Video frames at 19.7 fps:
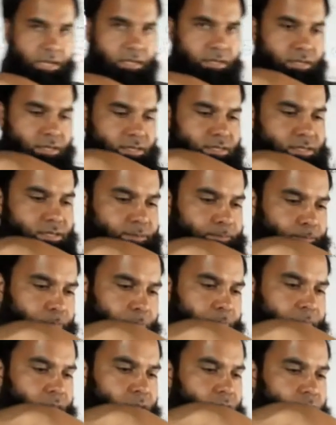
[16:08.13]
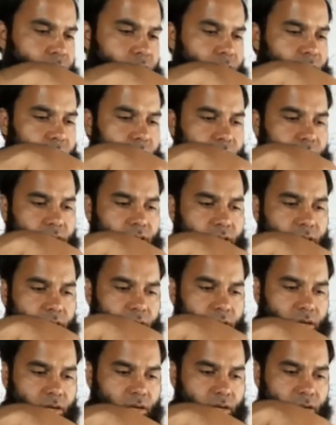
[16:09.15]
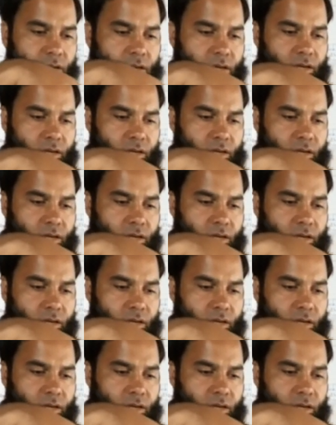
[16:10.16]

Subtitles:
this, they are